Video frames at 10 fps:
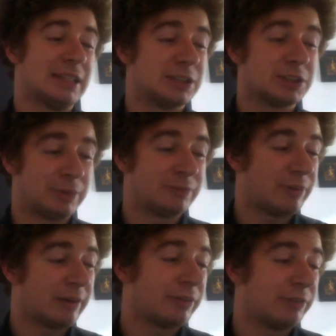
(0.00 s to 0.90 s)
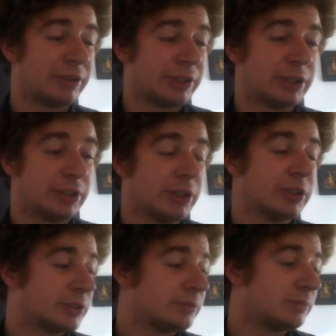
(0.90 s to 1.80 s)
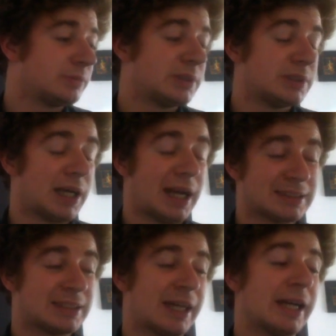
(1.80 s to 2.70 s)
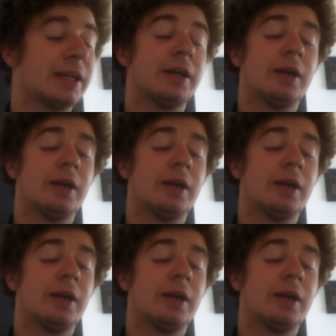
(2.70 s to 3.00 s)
It's just been very, very good as a deck.